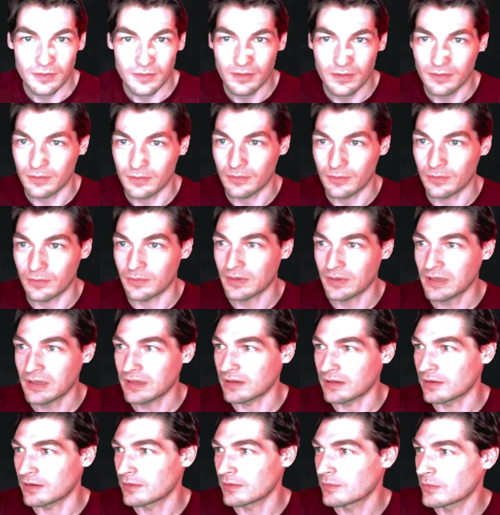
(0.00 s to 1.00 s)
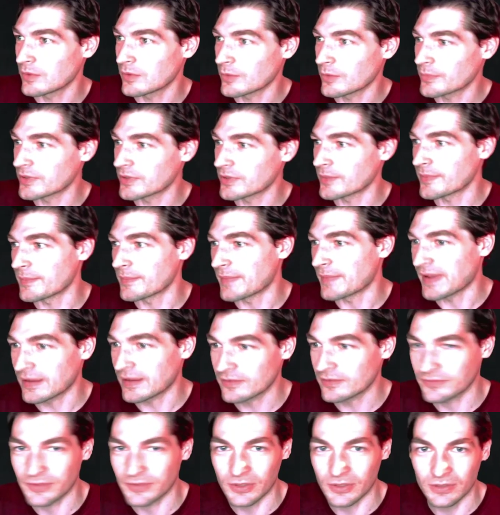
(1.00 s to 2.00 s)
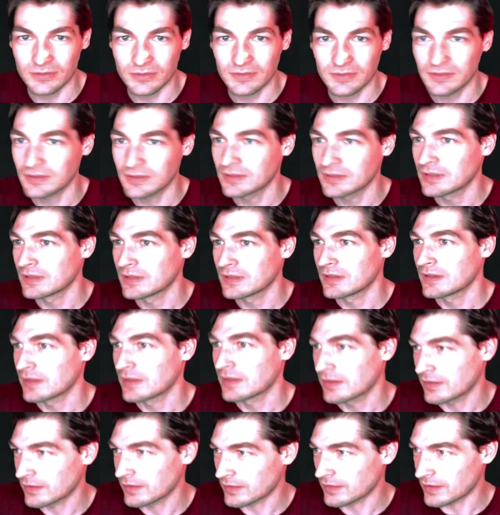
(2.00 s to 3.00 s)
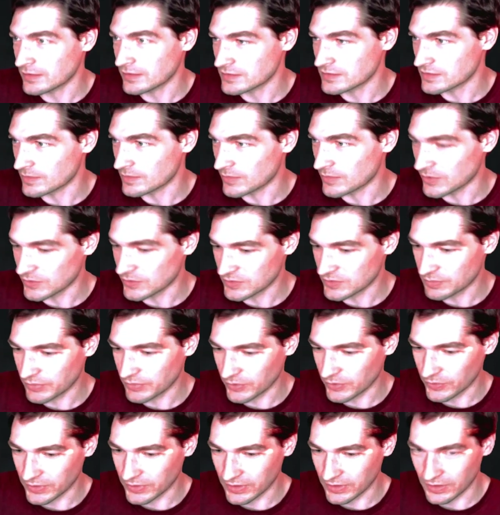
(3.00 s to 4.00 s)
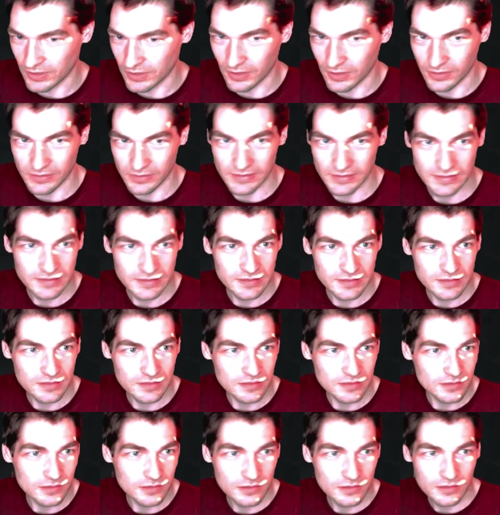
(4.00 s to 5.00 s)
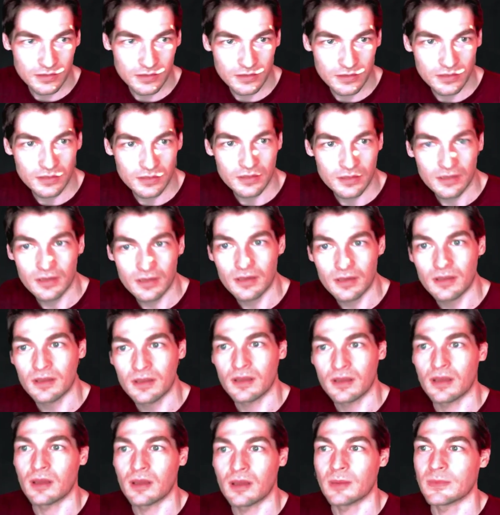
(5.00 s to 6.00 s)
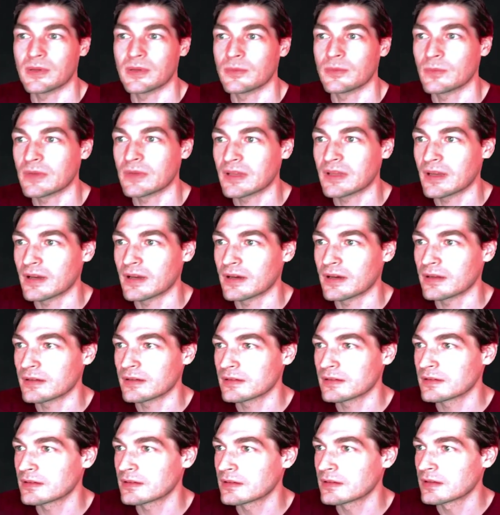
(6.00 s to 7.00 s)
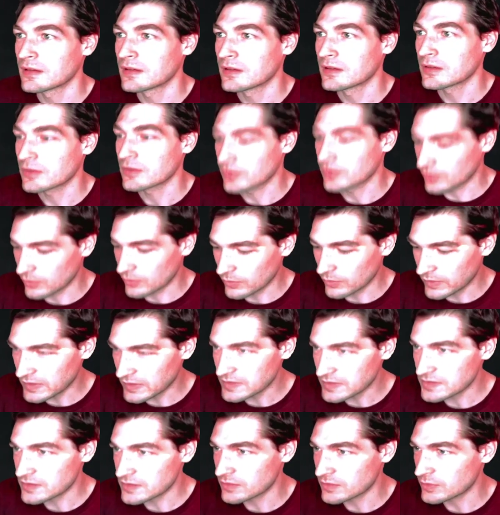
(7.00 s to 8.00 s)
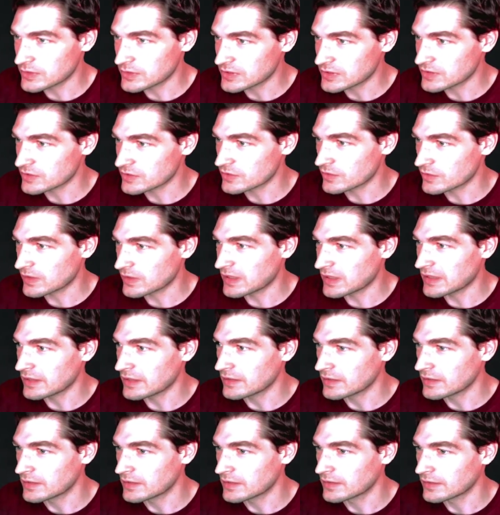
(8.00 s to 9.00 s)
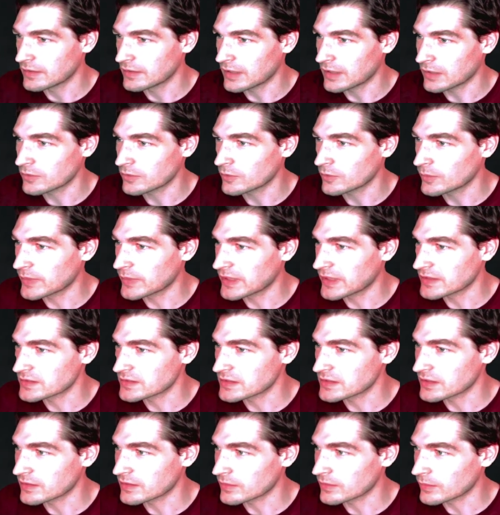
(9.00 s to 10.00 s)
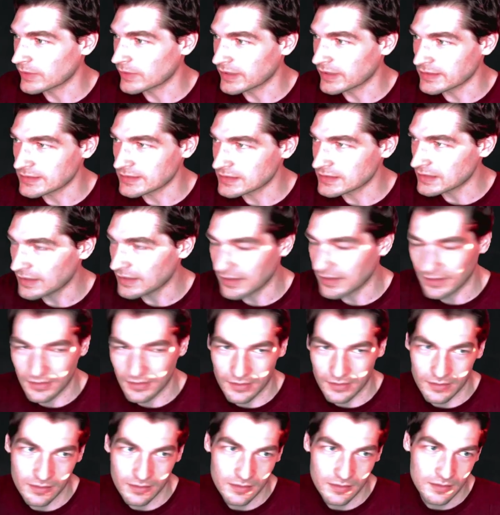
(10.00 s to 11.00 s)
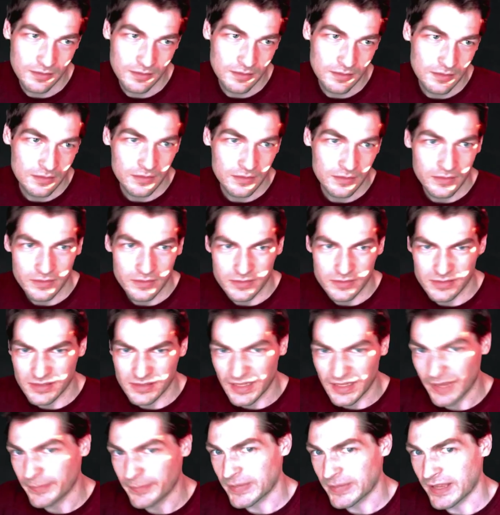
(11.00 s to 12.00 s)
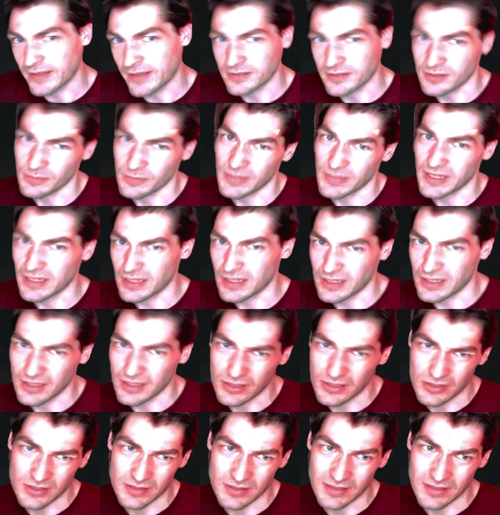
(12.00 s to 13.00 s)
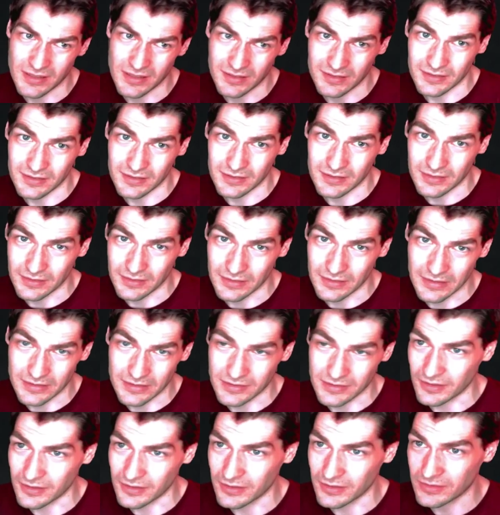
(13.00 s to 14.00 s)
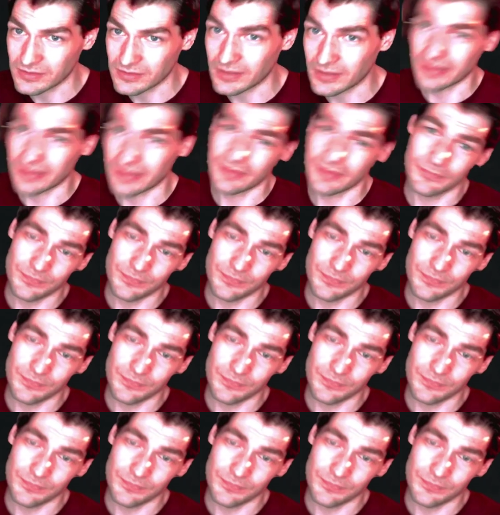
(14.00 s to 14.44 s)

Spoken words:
Alright, we opened up a Mana Vault. I think that's the most broken card here. I mean, we got Grist, which is great. Necromancy in the right deck. Snapcaster Mage. Nisa's like